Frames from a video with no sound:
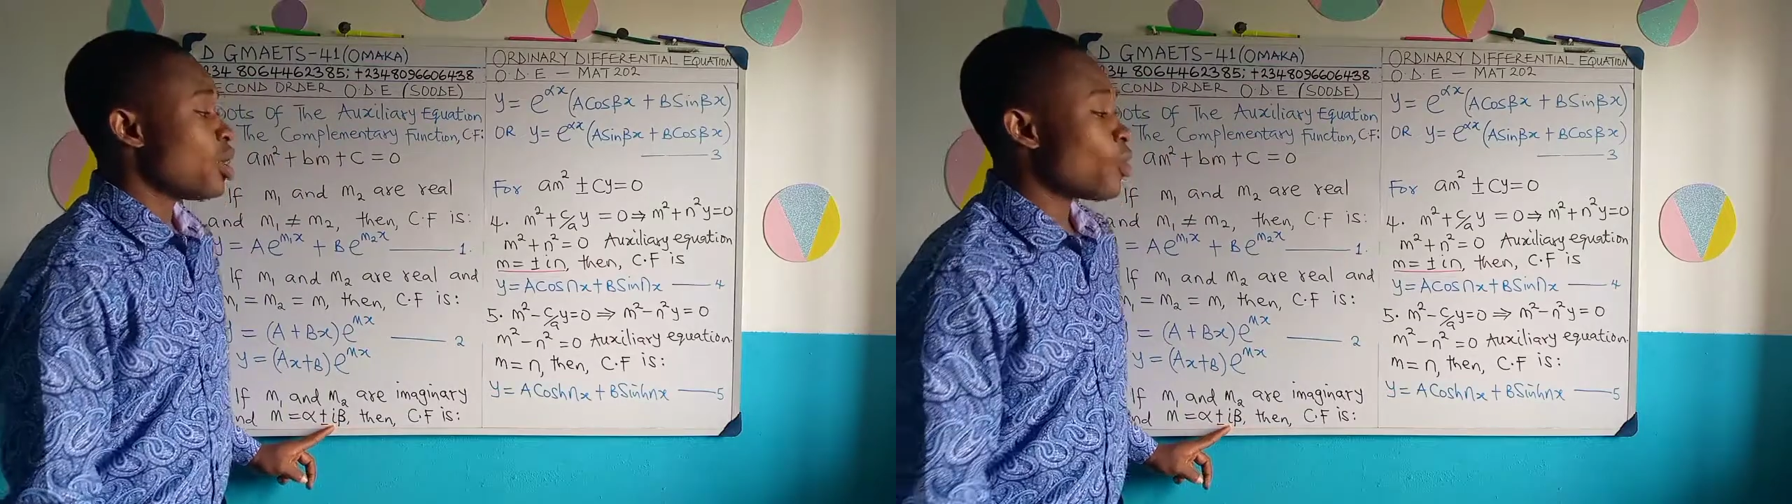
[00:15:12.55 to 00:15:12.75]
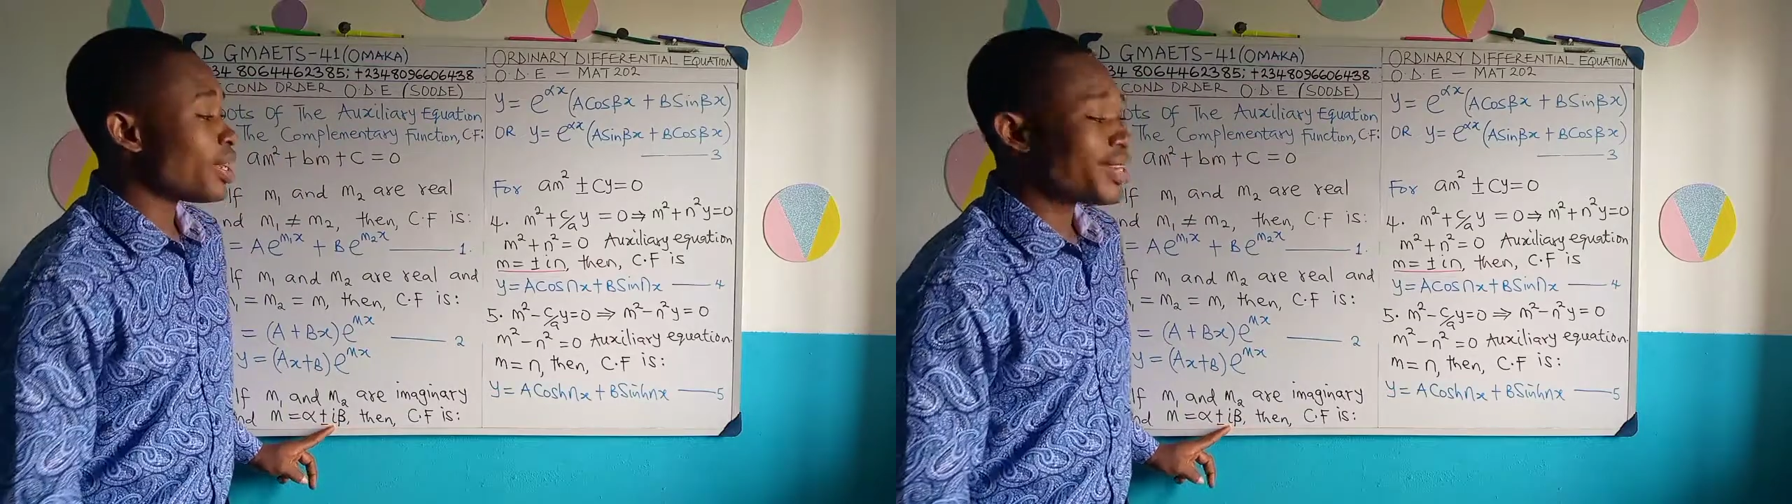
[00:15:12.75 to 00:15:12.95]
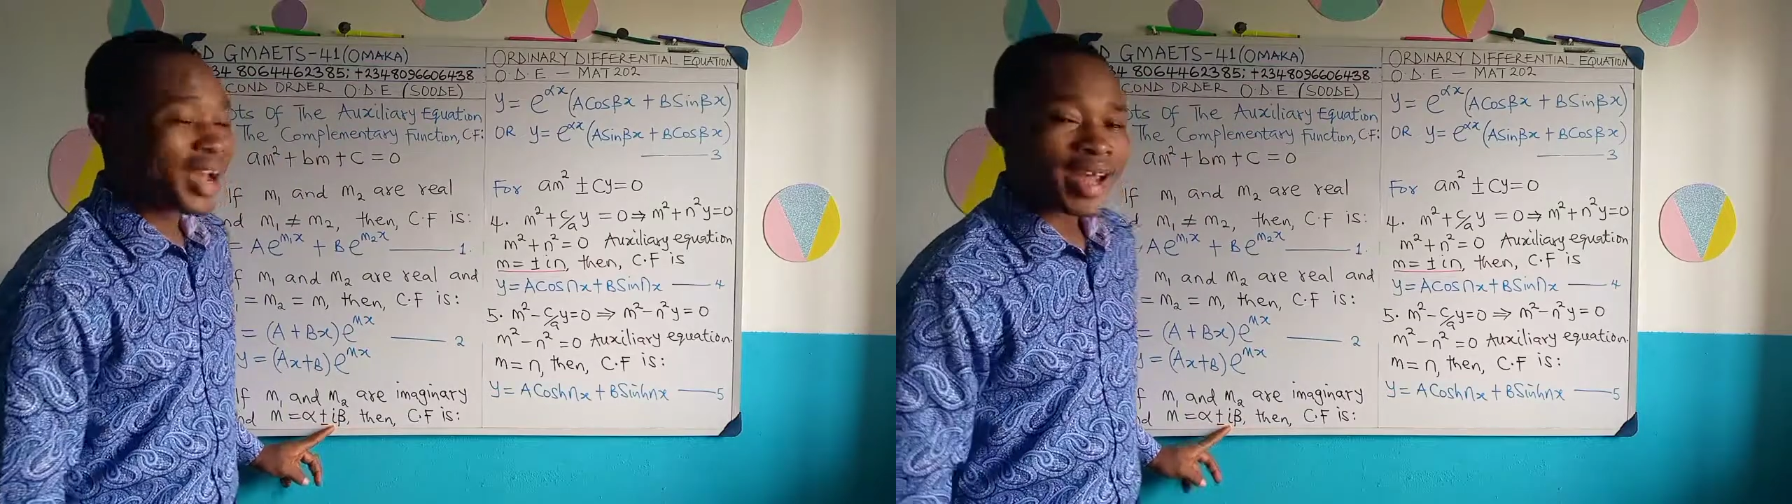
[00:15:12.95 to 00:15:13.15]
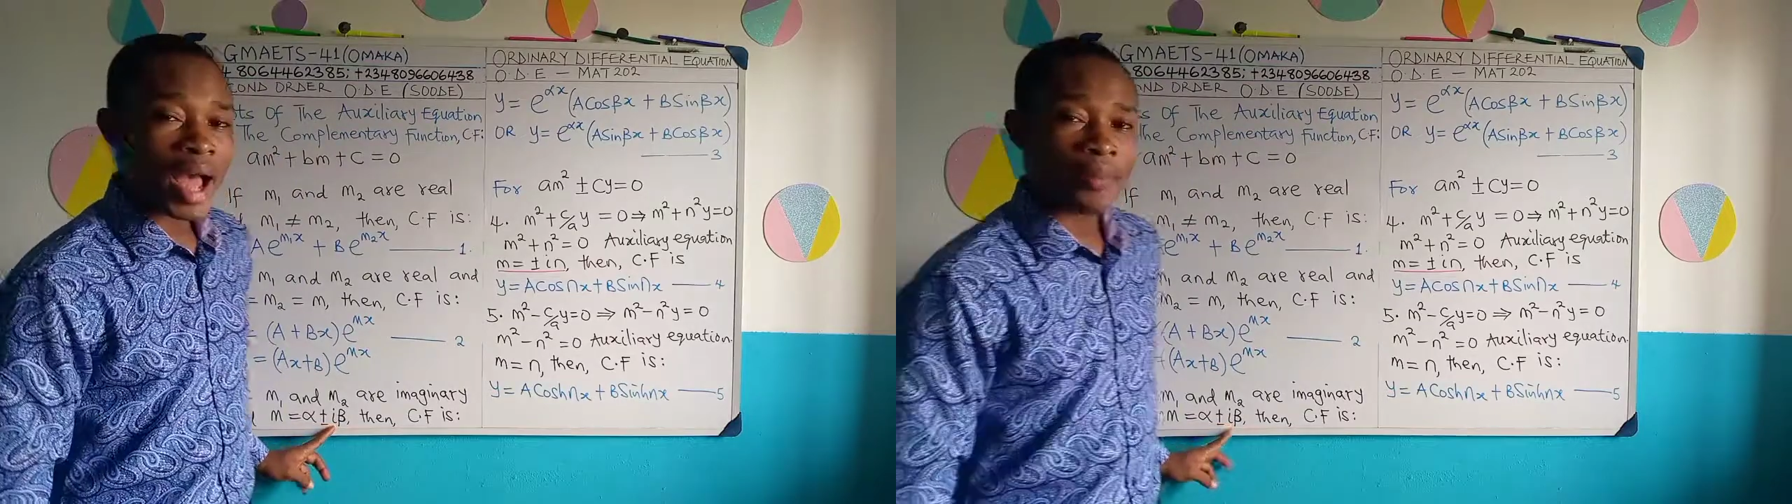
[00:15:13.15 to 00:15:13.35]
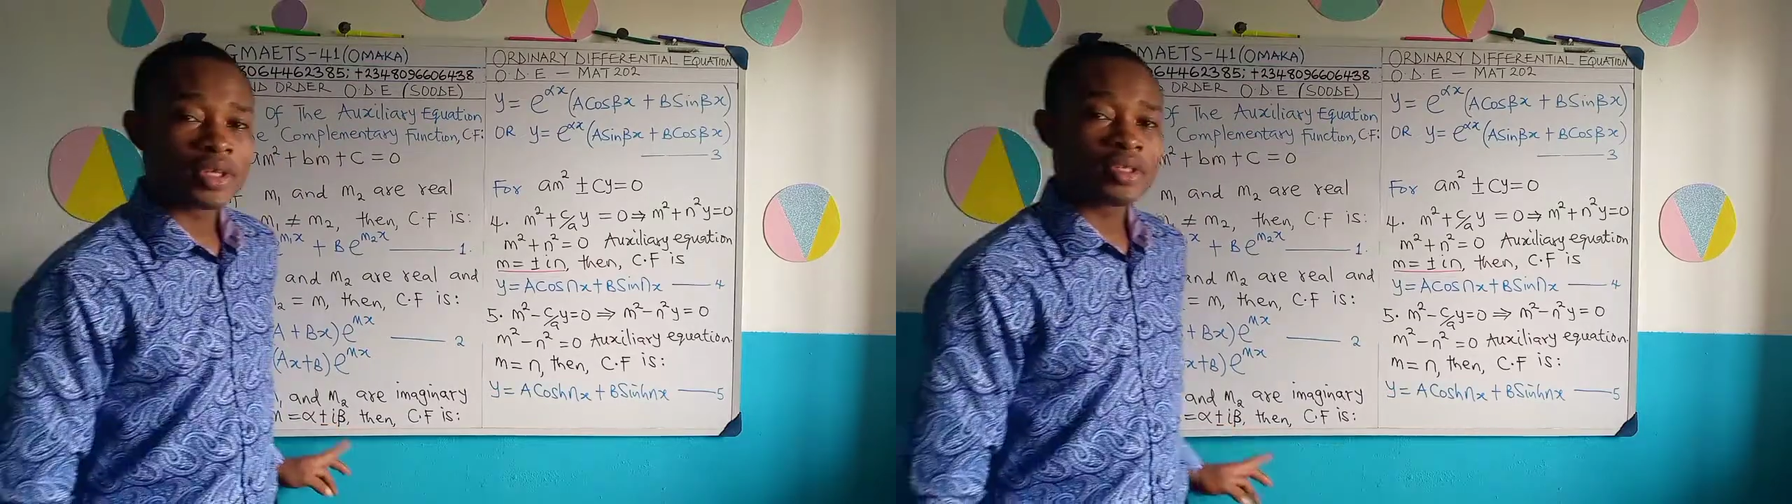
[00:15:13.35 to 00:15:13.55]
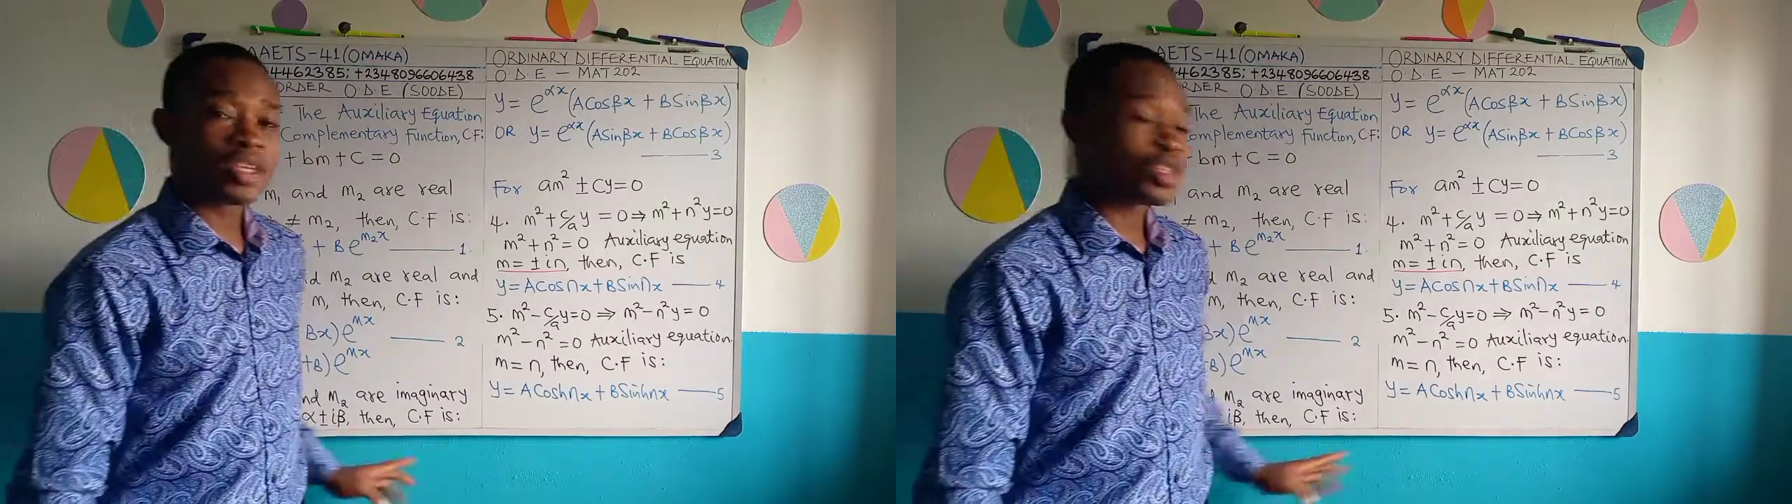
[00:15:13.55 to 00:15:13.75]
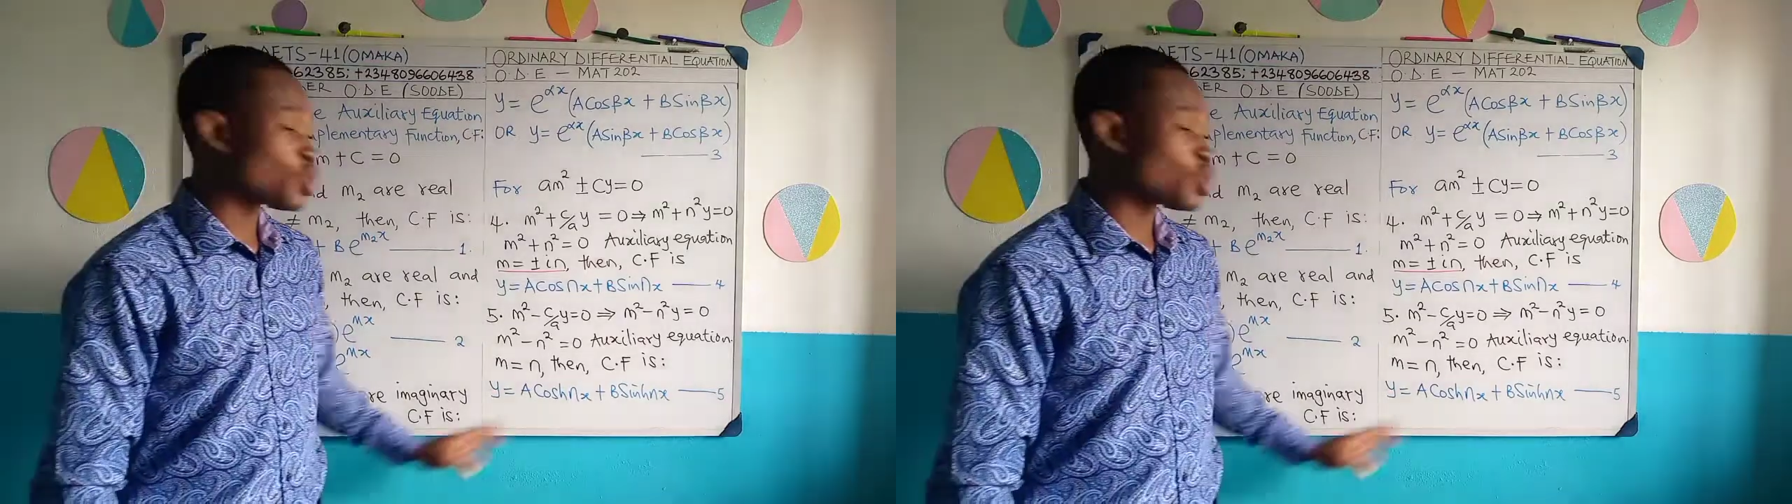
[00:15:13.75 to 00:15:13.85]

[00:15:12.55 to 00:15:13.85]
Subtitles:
When that happens, the